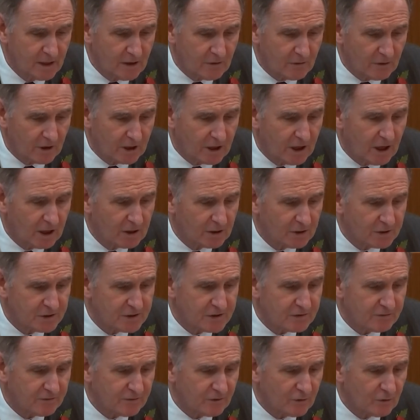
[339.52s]
regardless
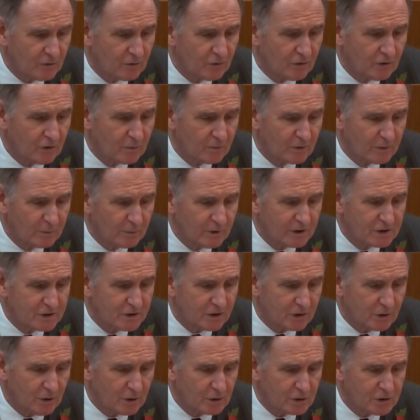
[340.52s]
of the law with which
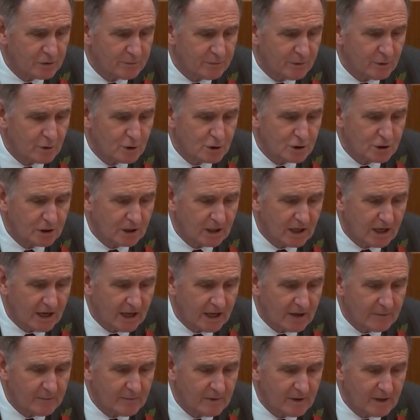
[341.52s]
the contribution
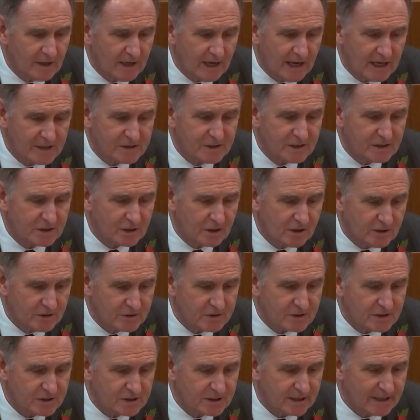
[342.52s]
claim has its
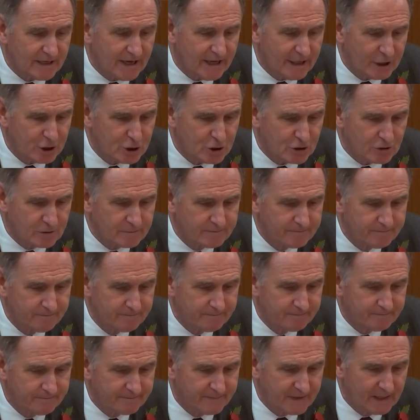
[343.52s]
closest connection.
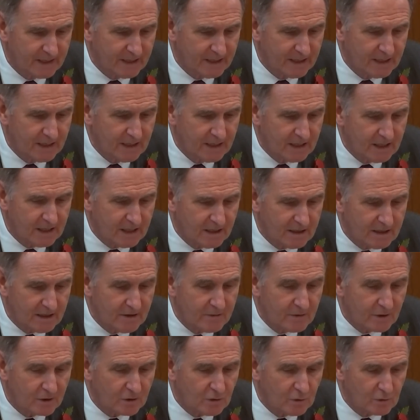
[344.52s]
In
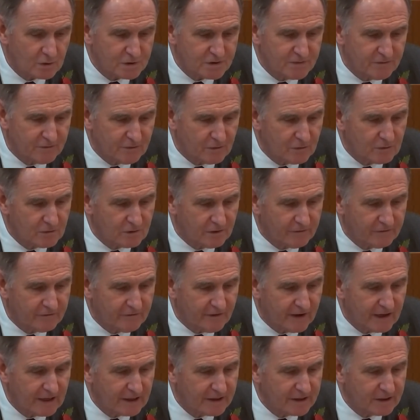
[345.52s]
the court's view, a
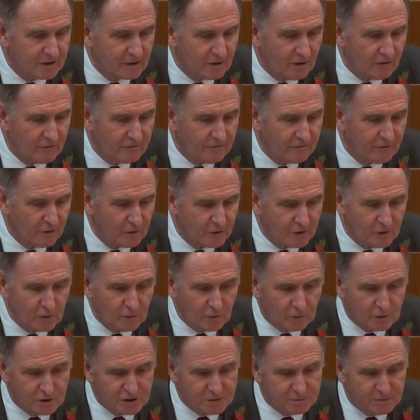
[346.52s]
failure of foreign
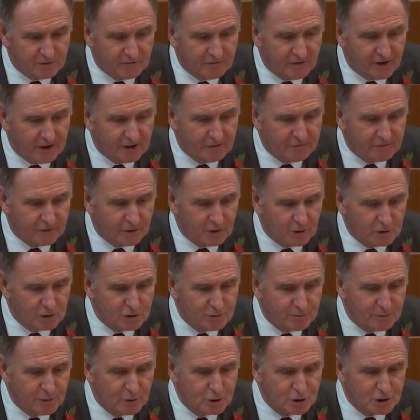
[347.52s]
law to provide for
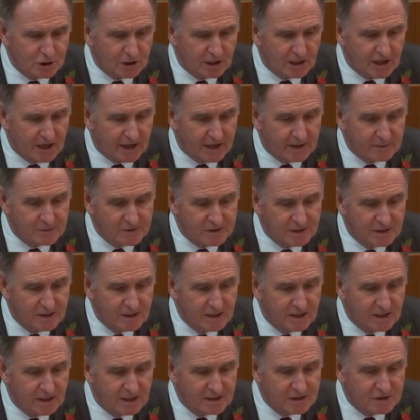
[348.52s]
contribution claims
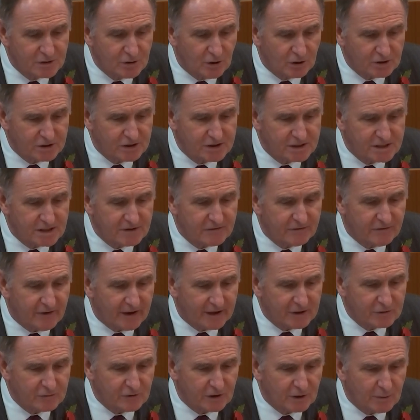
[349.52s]
is not a
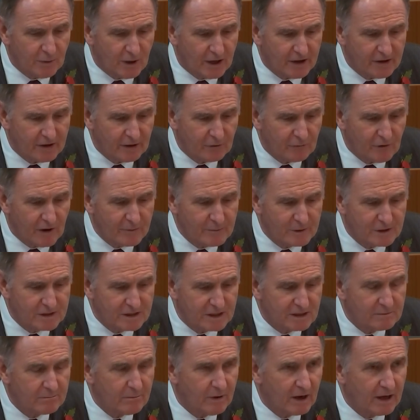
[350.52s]
defect requiring
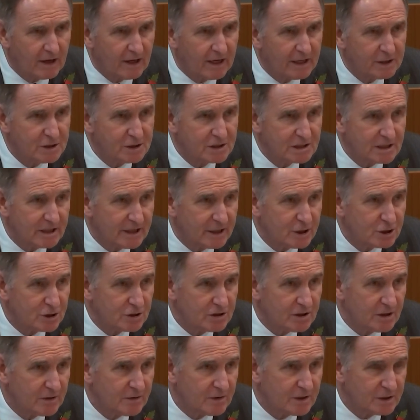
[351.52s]
remedy by
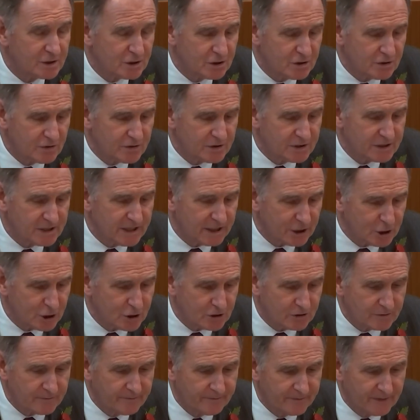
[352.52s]
legislation in this
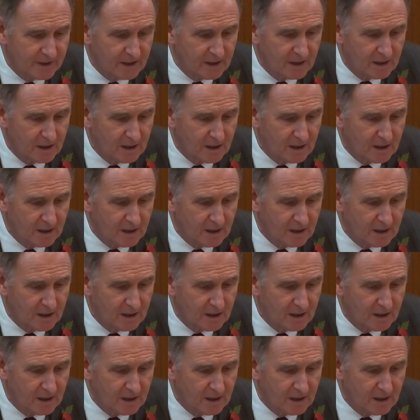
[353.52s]
jurisdiction.